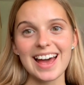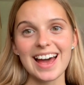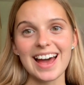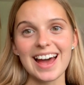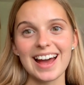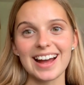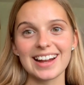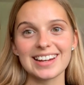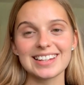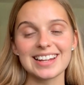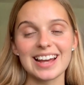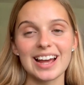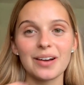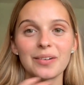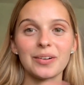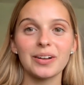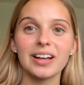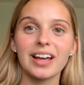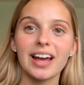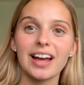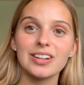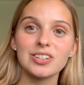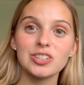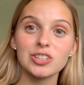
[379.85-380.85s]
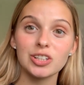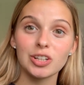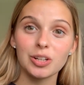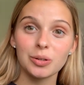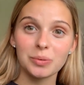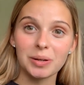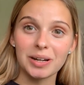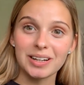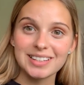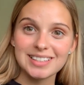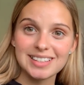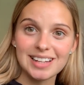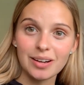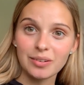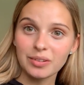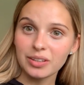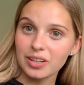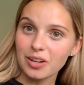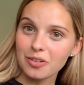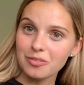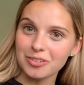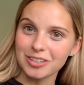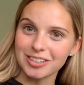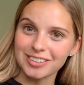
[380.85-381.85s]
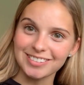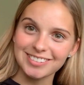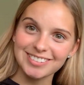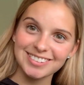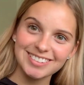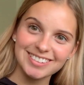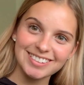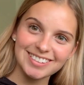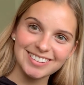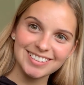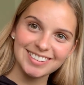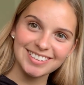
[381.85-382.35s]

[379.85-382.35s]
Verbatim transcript: and I will catch you when it's out of the oven.